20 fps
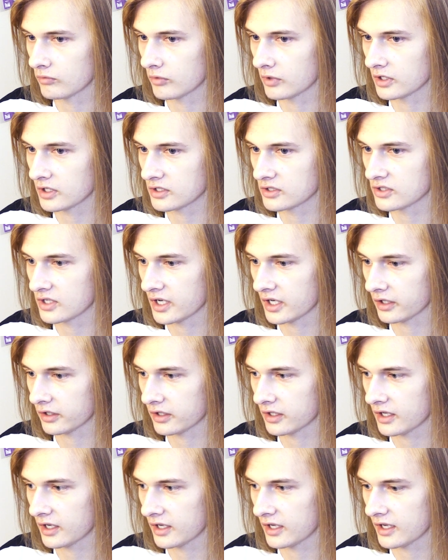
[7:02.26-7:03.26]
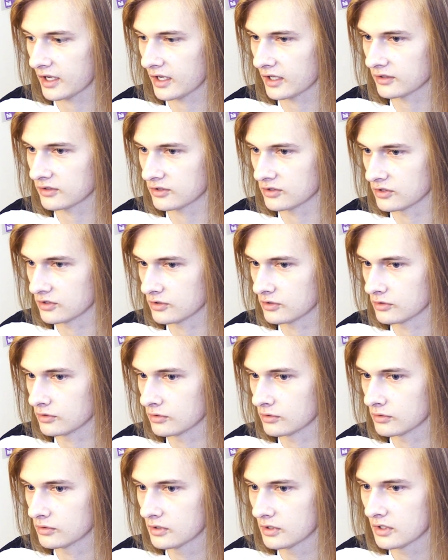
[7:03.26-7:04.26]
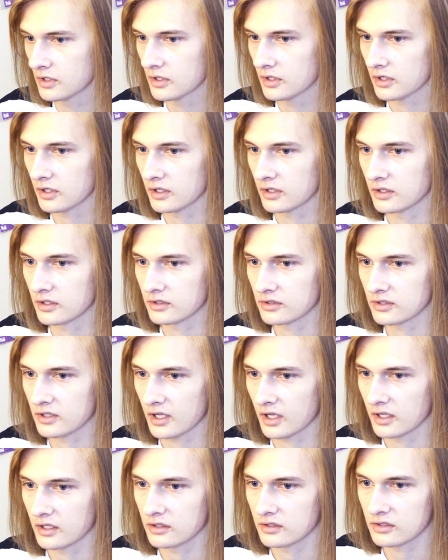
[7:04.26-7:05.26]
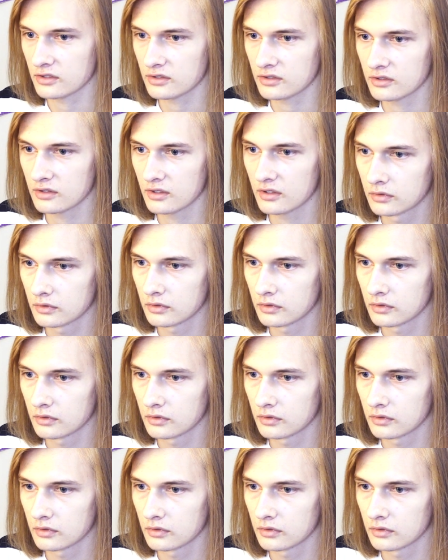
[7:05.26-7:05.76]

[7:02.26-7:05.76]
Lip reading: what exactly I had to do in this case.